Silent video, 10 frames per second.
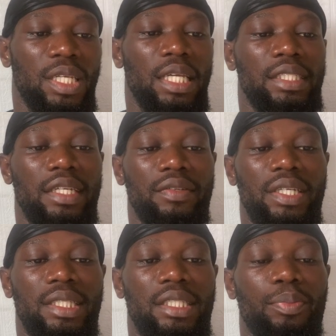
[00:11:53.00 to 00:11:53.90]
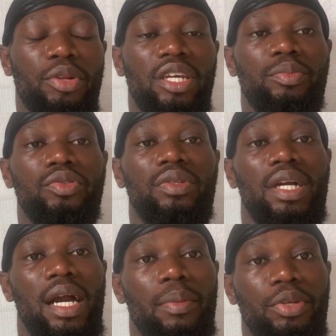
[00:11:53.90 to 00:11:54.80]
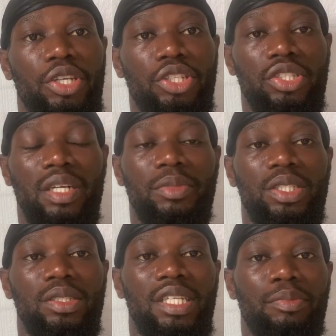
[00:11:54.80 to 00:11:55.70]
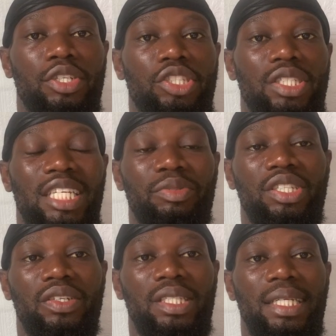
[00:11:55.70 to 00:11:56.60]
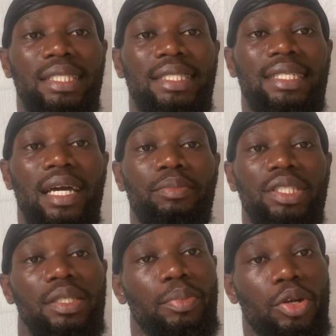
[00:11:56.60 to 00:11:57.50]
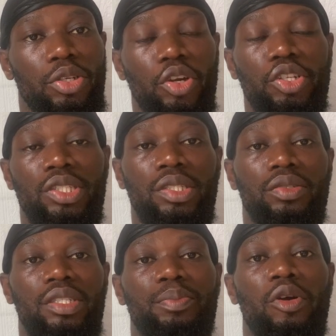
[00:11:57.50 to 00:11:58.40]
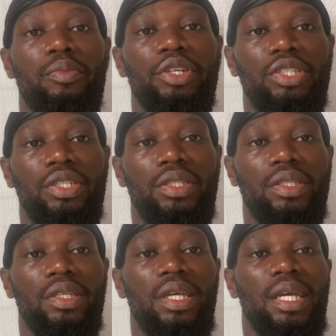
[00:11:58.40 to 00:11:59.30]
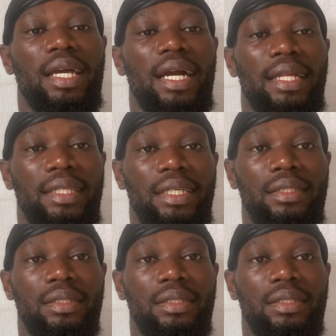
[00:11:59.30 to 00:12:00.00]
generates deployable application. That means the application that's been generated can be deployed. All you just need to do is publish it, and then